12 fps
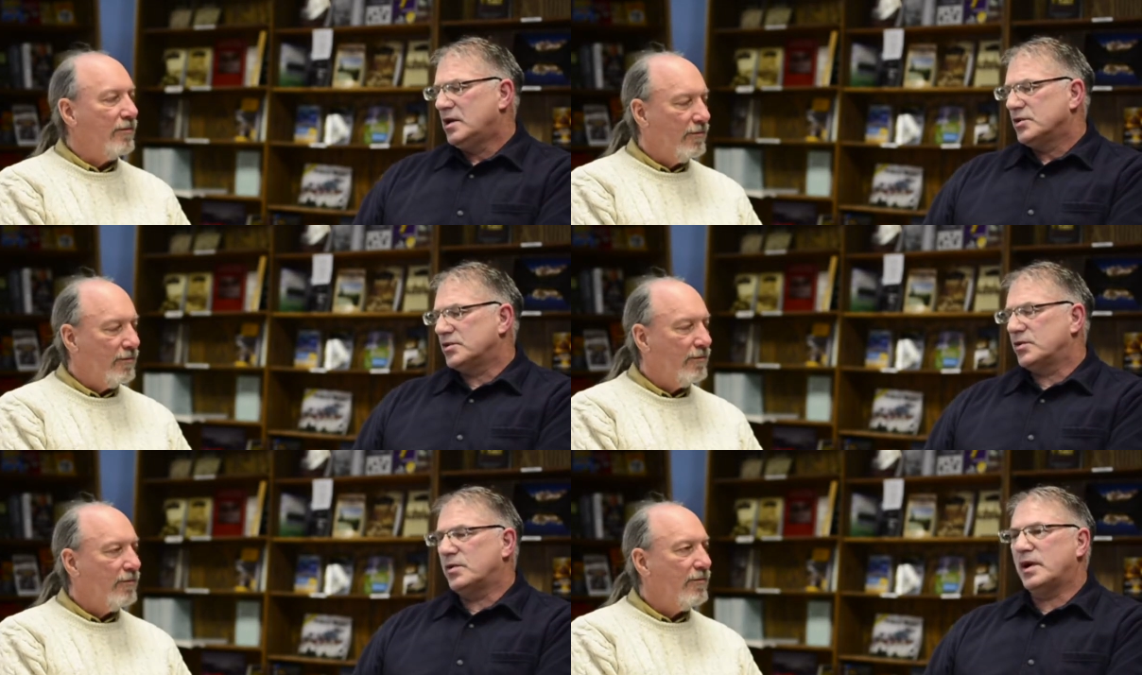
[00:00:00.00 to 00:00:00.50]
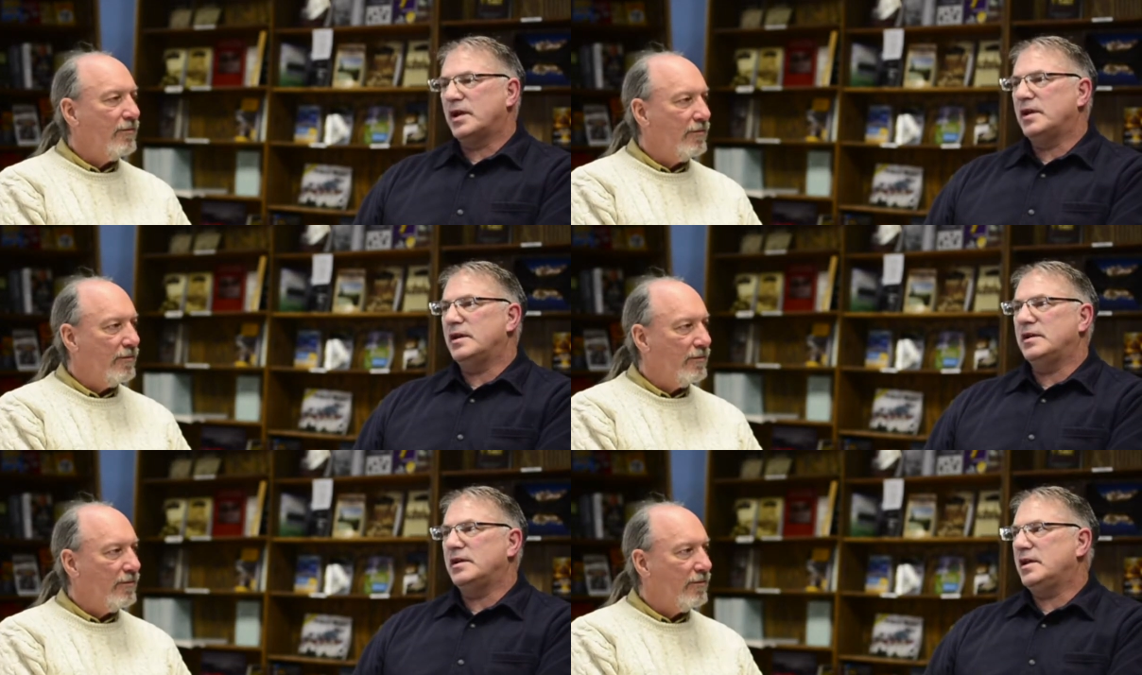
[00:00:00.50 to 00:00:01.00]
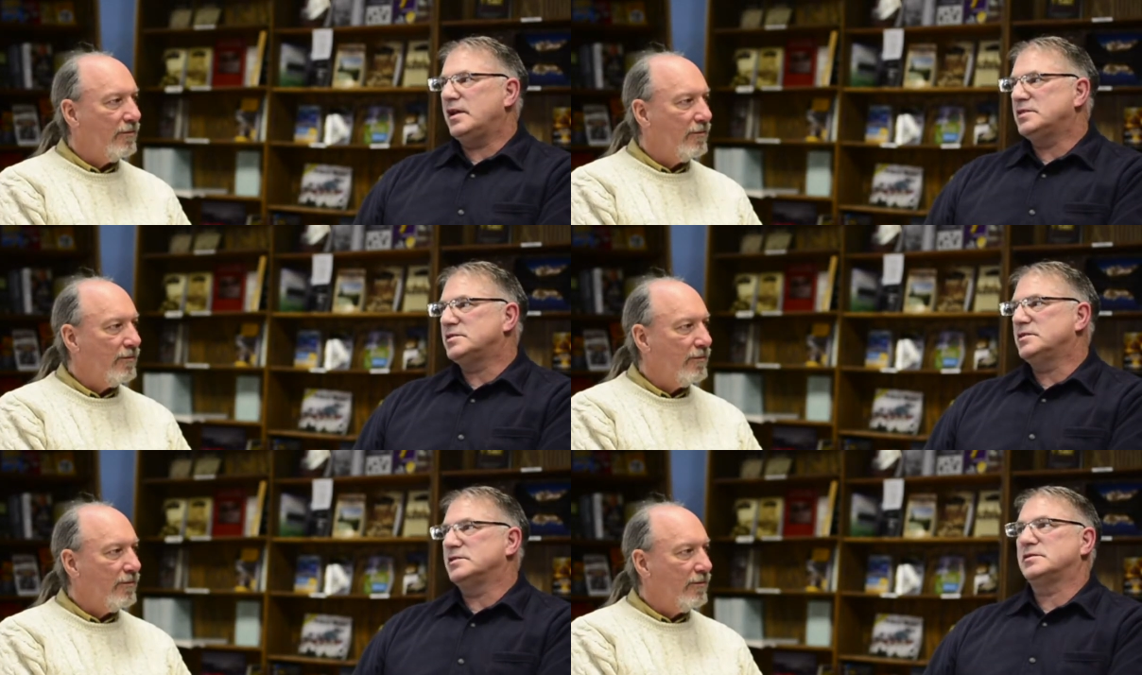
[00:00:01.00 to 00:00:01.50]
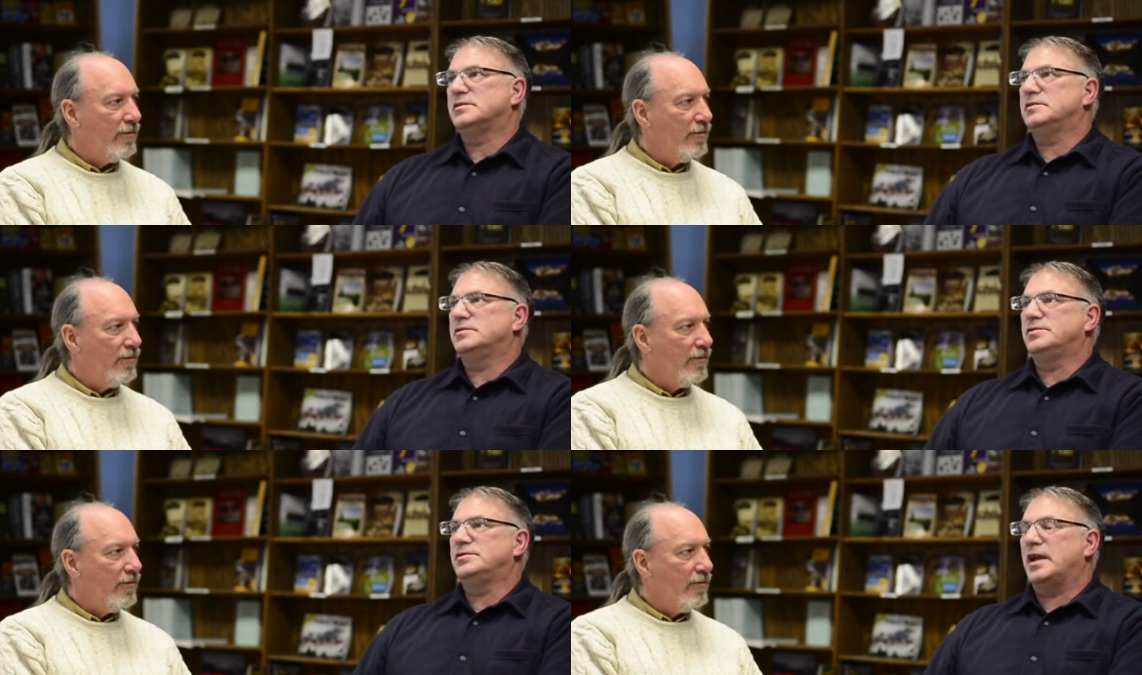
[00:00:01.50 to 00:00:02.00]
Speaker 1: So I engaged in this
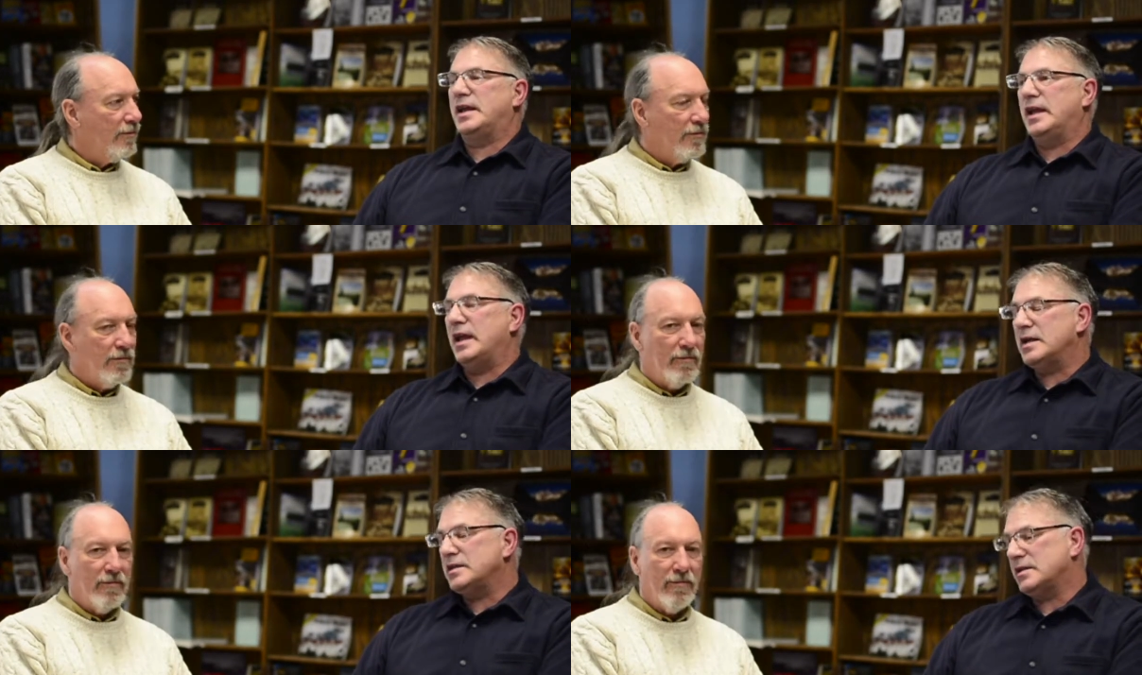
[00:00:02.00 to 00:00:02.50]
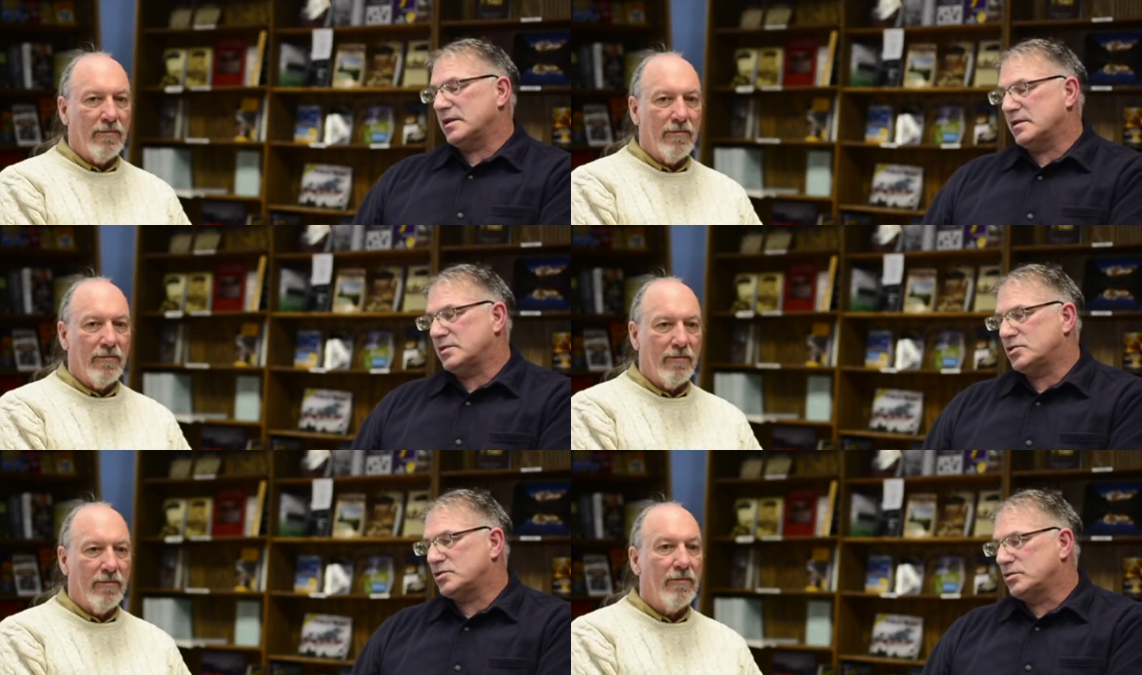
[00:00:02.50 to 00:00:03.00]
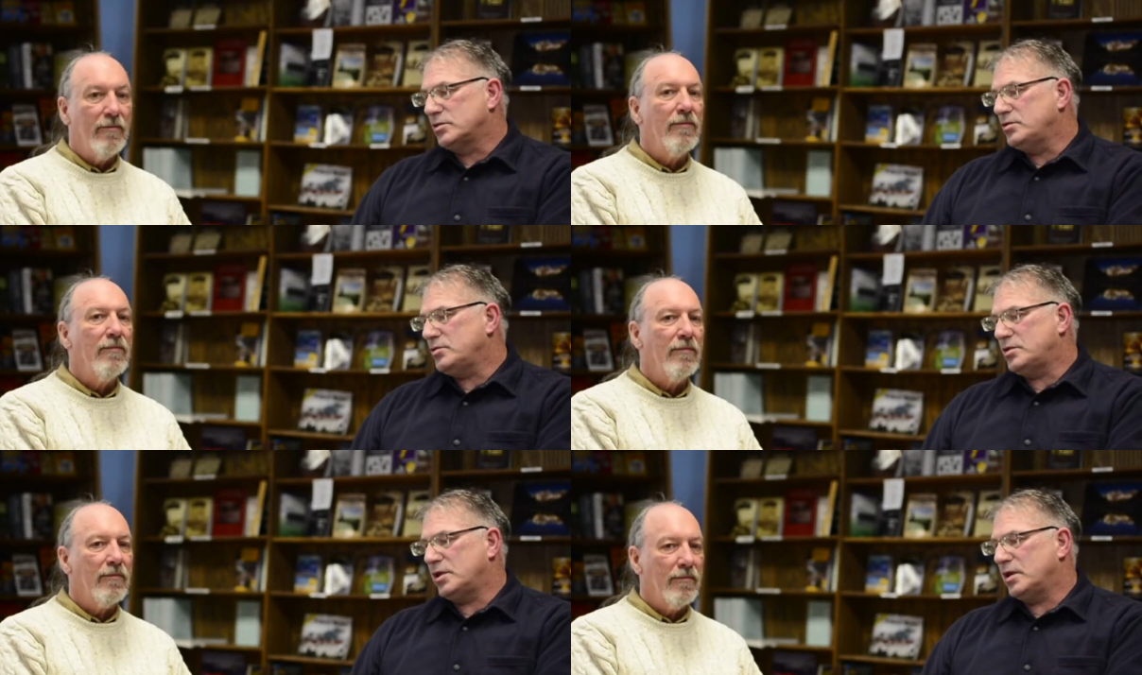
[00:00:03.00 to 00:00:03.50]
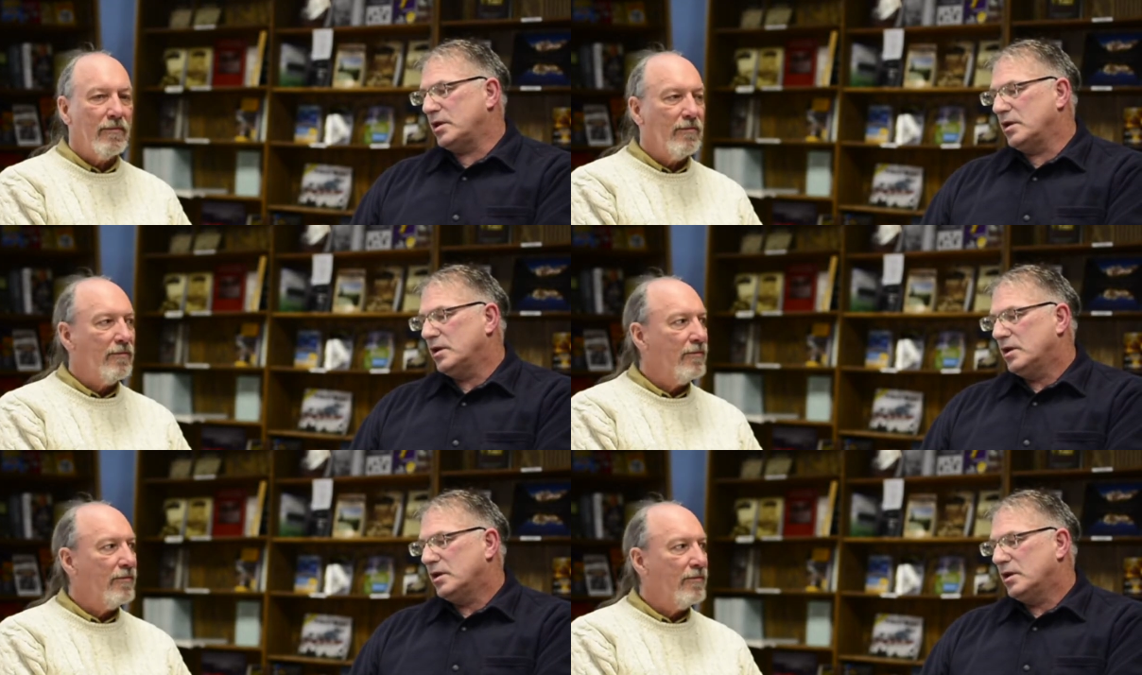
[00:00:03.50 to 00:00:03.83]
gigantic sleuthing